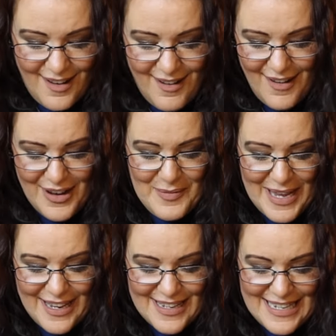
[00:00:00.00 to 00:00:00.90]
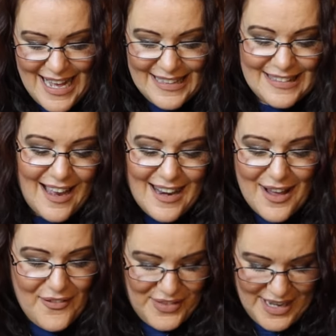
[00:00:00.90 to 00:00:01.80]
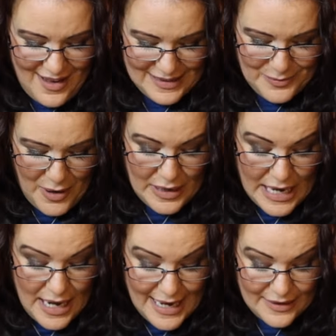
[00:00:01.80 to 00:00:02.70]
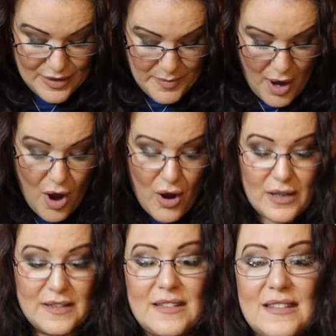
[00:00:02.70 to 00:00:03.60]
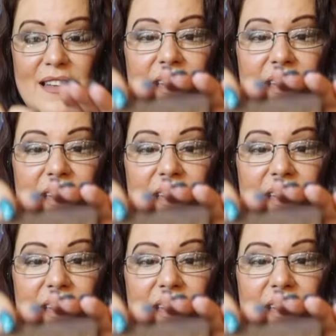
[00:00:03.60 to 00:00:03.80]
Oh, my goodness. I love the last box. I like the box.